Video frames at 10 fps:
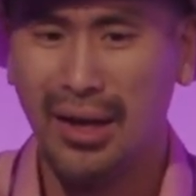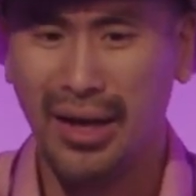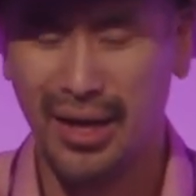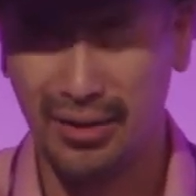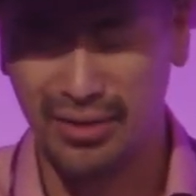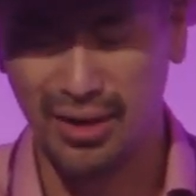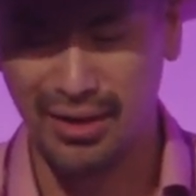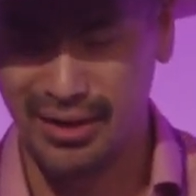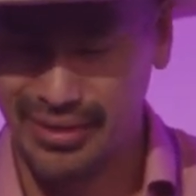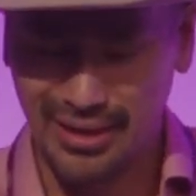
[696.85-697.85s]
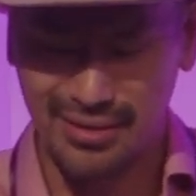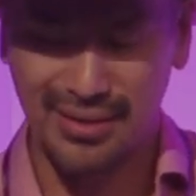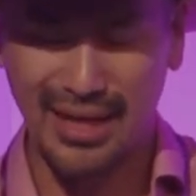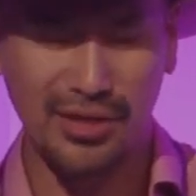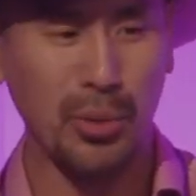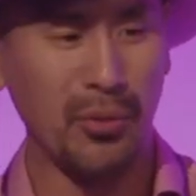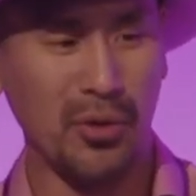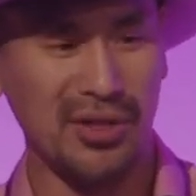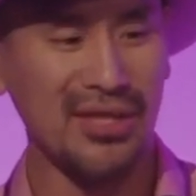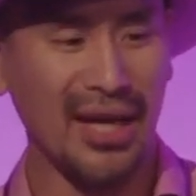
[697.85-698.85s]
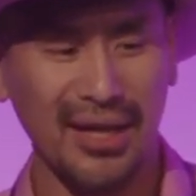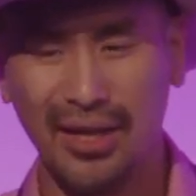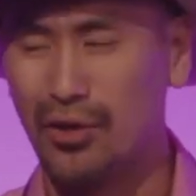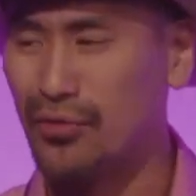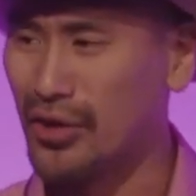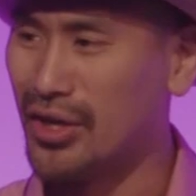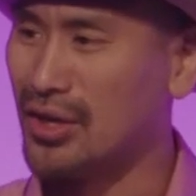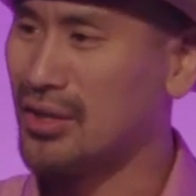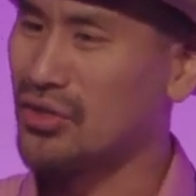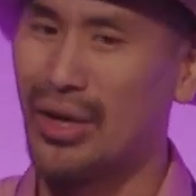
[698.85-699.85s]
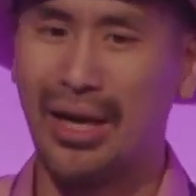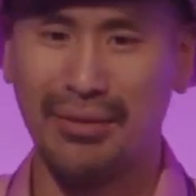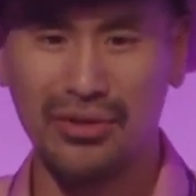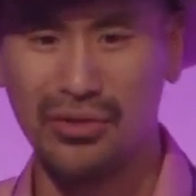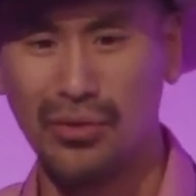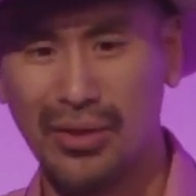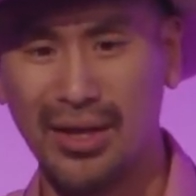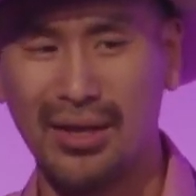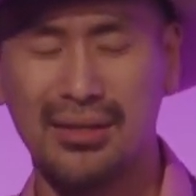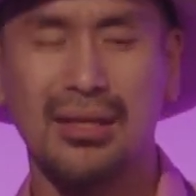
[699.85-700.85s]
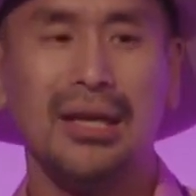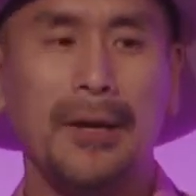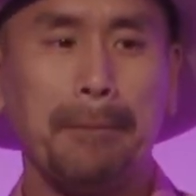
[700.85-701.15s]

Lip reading: and that's what we're assigning over here, so I have to do this.